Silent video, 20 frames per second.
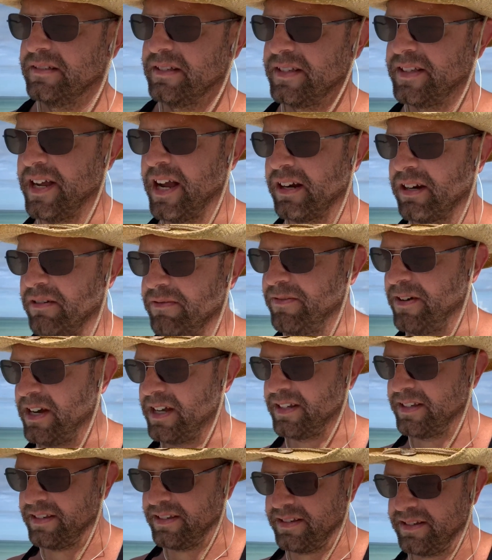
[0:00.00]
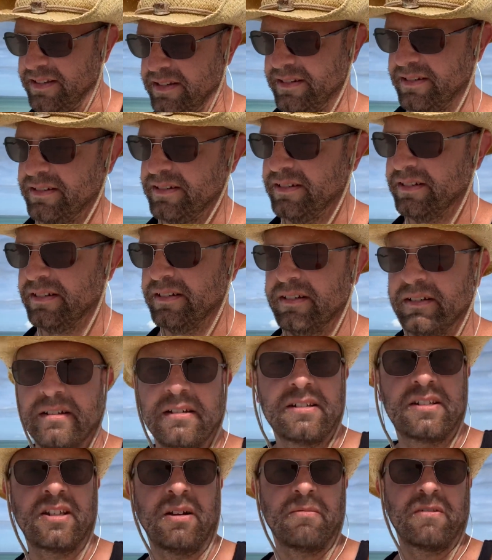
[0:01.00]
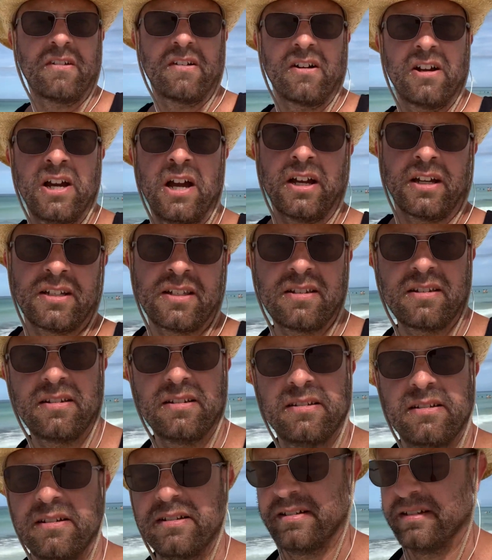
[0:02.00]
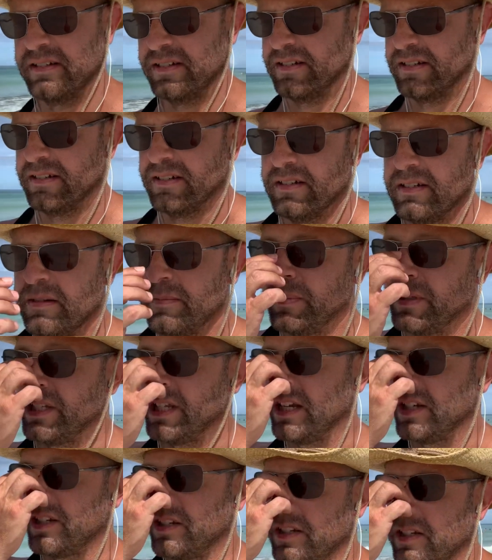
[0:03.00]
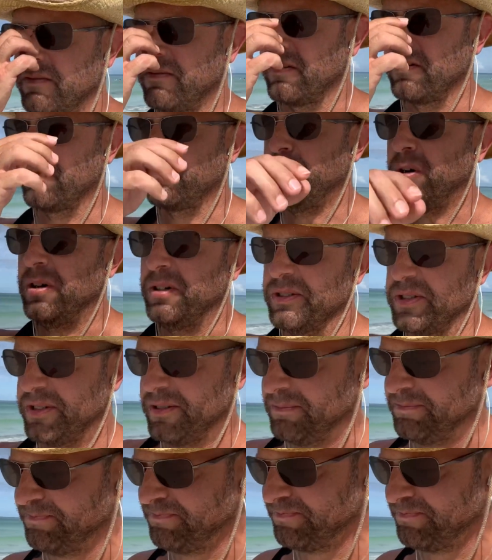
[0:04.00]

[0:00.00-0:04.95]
sacrifice some of their hex potentially for a pulse.